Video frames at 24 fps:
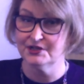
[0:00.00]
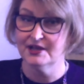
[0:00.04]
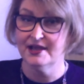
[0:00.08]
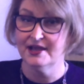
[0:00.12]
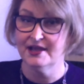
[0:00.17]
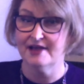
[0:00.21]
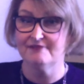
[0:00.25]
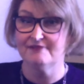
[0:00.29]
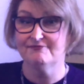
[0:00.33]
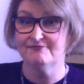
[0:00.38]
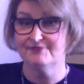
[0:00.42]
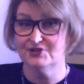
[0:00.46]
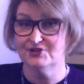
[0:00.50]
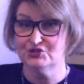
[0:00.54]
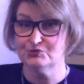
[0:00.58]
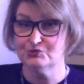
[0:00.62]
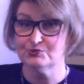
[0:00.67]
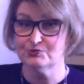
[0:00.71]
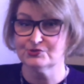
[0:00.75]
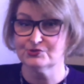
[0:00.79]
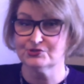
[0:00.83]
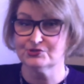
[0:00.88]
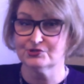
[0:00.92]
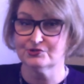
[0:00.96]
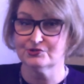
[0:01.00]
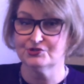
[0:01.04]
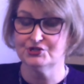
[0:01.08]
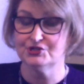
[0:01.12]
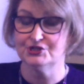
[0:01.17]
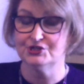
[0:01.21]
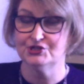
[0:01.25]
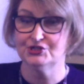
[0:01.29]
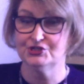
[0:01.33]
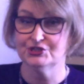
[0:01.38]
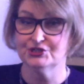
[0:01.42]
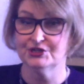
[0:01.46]
a visual search
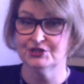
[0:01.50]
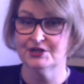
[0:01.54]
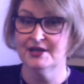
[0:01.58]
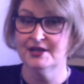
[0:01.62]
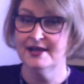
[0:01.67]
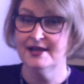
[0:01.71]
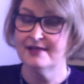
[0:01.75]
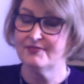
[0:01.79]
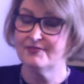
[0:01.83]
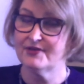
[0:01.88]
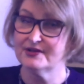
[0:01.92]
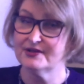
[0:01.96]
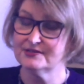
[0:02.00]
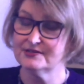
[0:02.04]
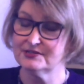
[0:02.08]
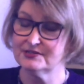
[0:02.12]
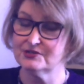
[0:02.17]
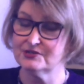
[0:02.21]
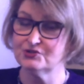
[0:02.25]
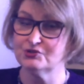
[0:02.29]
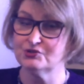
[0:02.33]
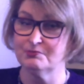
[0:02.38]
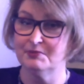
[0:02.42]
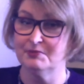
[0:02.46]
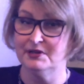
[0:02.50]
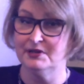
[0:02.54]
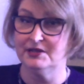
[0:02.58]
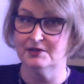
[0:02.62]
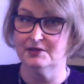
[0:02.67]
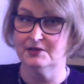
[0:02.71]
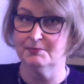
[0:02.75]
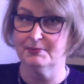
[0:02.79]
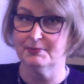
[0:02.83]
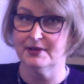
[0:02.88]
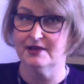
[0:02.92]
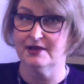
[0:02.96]
engine, than a social media
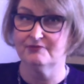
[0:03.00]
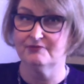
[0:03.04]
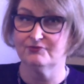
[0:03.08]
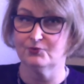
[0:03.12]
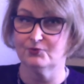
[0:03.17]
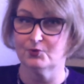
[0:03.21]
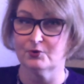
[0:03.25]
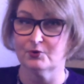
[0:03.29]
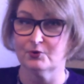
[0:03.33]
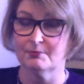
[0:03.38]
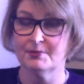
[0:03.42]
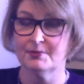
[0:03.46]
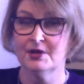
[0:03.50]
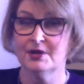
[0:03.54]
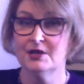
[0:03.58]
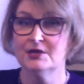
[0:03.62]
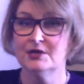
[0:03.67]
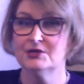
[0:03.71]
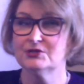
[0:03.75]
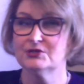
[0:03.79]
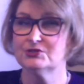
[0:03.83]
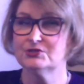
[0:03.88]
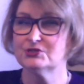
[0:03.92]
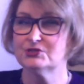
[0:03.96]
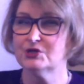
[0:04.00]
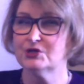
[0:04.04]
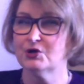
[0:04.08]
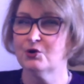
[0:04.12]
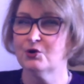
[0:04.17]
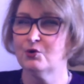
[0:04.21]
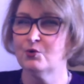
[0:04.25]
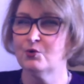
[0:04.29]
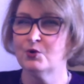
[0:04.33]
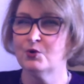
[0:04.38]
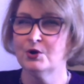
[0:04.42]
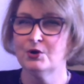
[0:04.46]
platform.
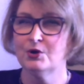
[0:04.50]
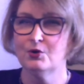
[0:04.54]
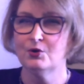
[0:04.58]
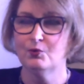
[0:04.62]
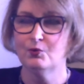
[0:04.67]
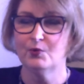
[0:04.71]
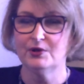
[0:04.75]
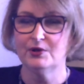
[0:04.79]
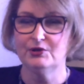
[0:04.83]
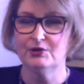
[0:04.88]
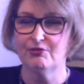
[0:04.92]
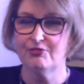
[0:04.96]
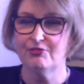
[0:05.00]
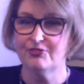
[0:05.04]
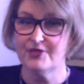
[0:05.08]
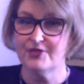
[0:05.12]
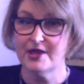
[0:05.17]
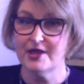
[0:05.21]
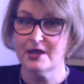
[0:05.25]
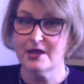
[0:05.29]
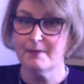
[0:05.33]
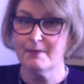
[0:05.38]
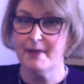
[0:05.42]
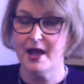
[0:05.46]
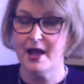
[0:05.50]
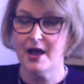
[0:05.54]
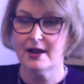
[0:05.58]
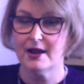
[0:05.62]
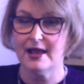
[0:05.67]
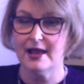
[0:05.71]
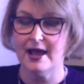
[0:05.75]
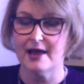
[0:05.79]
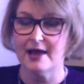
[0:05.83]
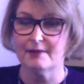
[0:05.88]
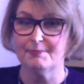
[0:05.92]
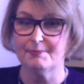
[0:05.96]
So when you think about
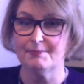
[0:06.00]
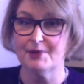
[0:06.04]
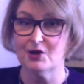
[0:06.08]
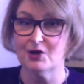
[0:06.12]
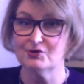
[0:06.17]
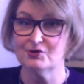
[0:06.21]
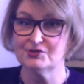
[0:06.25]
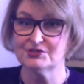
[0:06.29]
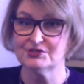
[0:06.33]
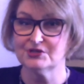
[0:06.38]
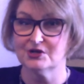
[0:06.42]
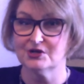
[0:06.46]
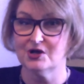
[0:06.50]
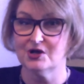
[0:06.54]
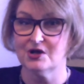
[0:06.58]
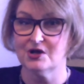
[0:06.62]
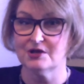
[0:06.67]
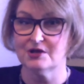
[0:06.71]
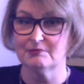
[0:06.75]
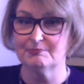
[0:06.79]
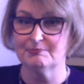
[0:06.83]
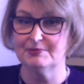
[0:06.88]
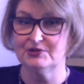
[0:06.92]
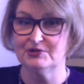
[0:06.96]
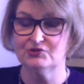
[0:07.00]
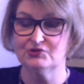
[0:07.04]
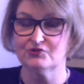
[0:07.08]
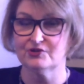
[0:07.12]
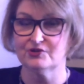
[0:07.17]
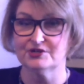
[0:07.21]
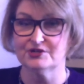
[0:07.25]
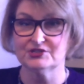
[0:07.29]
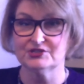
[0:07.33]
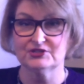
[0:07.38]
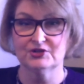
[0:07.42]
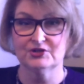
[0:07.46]
how to post on
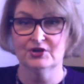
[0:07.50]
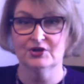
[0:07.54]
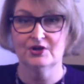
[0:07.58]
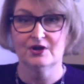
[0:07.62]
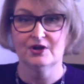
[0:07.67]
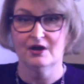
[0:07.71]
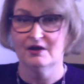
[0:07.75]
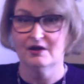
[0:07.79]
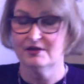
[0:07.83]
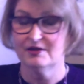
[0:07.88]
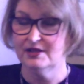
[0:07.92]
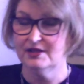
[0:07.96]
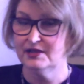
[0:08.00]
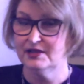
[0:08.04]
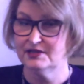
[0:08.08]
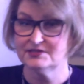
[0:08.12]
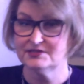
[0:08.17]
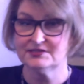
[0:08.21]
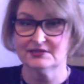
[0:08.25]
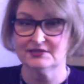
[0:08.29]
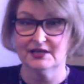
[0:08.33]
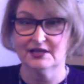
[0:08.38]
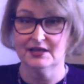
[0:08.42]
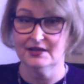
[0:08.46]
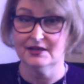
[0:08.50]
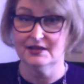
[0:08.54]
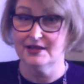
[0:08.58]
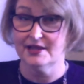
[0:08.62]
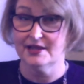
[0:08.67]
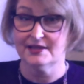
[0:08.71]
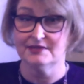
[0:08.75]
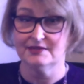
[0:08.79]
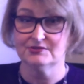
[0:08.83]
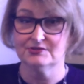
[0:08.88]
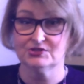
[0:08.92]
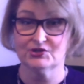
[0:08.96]
Pinterest, like
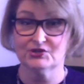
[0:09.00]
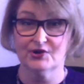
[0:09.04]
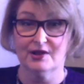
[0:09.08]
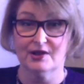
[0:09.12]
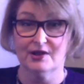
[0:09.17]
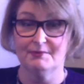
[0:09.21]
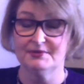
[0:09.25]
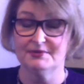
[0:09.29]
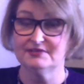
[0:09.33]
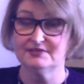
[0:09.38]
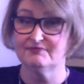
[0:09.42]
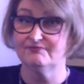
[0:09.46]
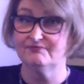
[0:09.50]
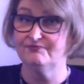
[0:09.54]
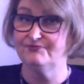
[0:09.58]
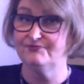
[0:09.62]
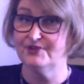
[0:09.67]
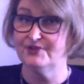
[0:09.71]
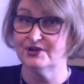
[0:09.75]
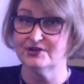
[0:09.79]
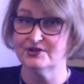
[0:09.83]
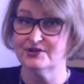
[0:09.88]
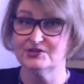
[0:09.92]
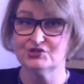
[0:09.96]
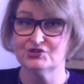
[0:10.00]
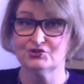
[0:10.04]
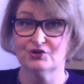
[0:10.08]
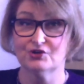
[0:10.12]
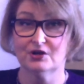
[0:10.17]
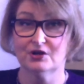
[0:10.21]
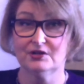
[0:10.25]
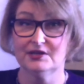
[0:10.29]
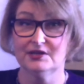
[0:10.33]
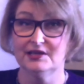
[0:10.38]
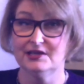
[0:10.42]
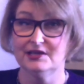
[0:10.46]
Instagram, it's very
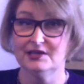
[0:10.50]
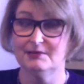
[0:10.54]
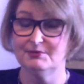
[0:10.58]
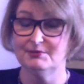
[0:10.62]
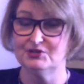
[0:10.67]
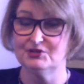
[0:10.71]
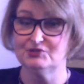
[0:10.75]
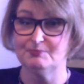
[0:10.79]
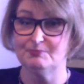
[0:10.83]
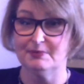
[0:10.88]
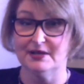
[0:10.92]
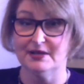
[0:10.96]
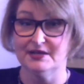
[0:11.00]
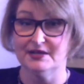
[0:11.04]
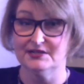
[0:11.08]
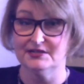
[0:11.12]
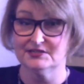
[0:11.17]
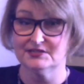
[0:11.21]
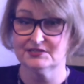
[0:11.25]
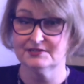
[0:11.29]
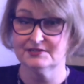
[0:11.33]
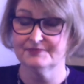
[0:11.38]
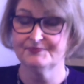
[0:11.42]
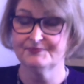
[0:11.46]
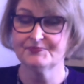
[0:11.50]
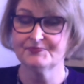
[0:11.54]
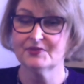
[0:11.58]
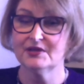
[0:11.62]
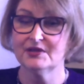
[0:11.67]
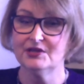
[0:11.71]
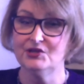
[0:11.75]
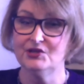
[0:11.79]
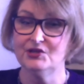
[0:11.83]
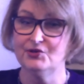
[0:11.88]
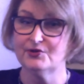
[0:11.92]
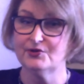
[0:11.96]
strongly image-based.
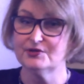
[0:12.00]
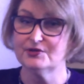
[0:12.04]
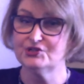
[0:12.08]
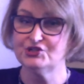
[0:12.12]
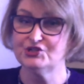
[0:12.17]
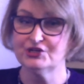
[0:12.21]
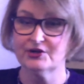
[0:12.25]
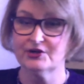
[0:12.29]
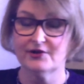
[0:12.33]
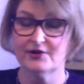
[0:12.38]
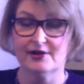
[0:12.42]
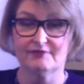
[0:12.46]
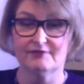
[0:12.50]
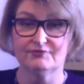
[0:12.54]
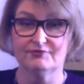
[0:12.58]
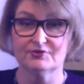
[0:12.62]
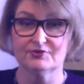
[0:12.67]
You can share helpful